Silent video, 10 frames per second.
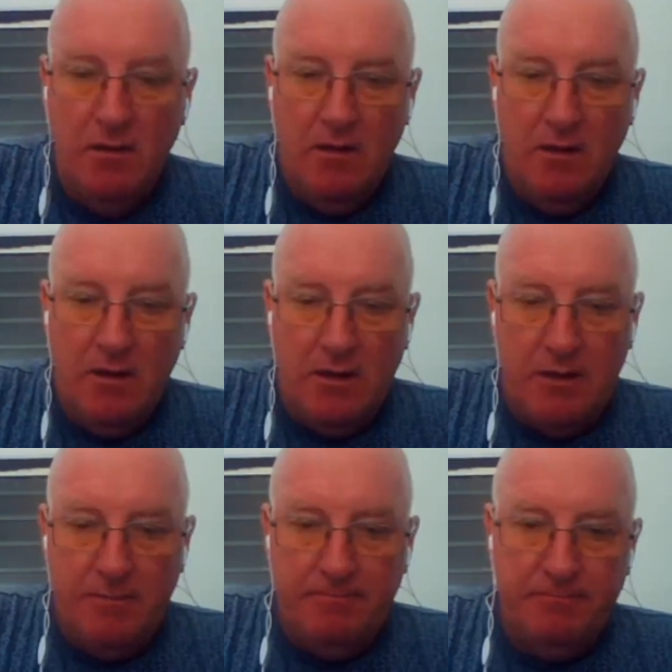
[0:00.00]

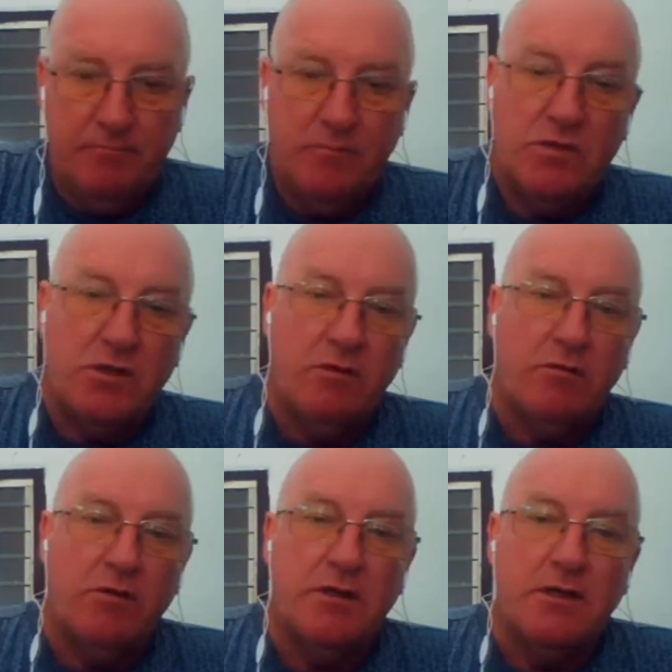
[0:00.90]
So we've
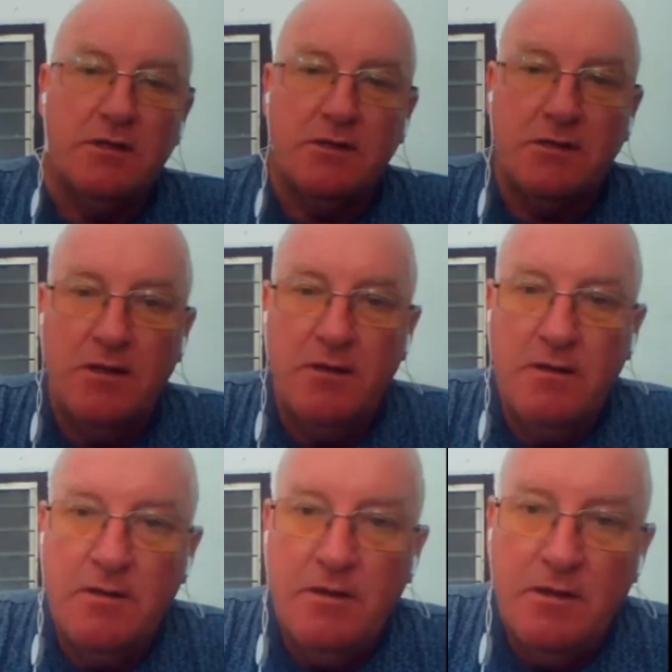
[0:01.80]
got these
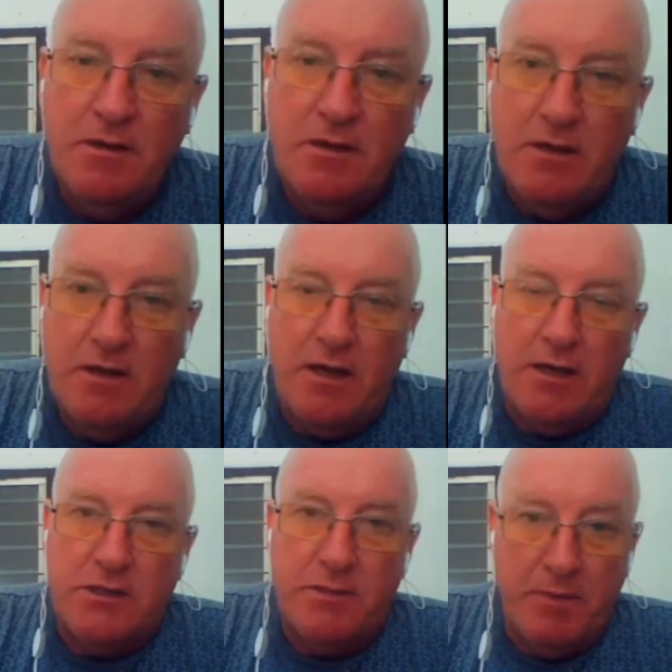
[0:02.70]

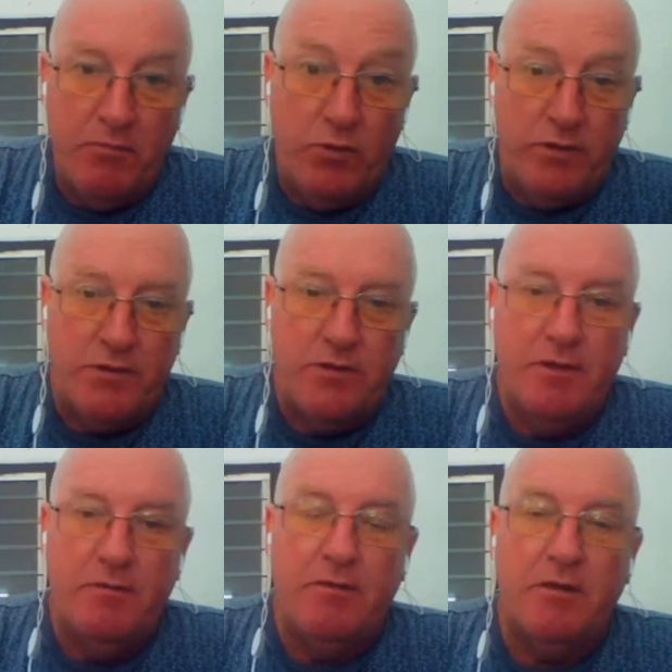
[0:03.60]
tipping
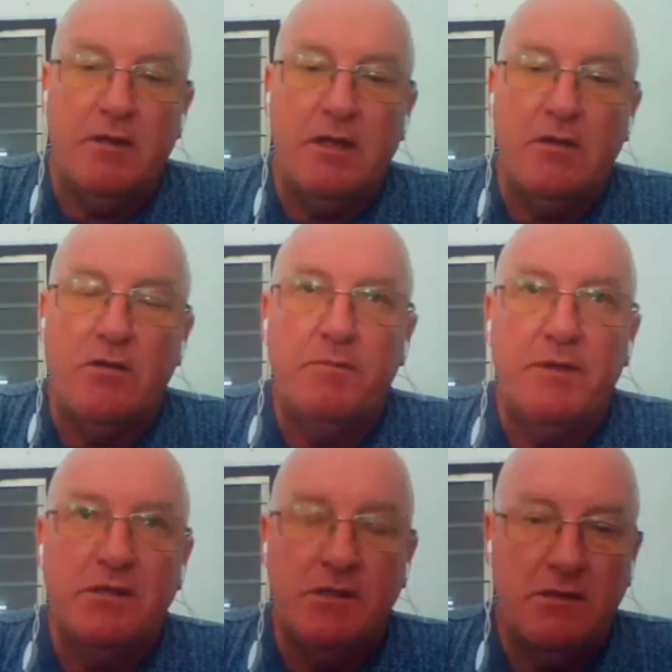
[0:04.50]
points that the
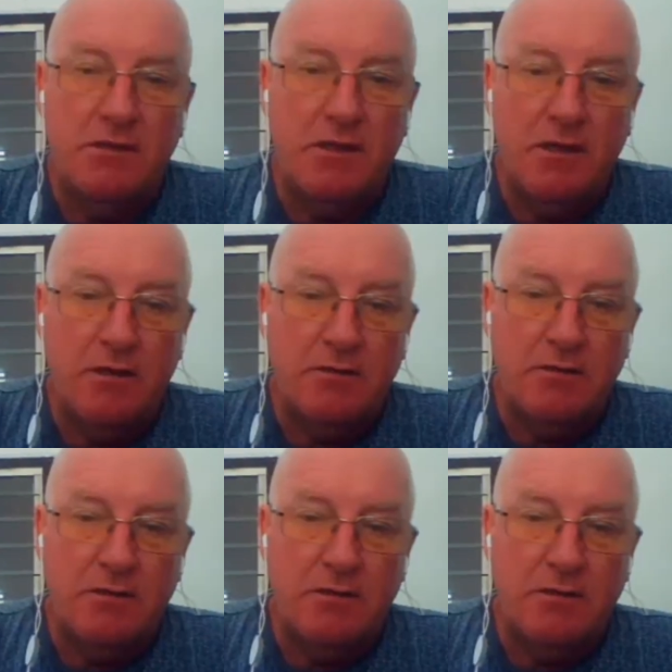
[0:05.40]
IPCC has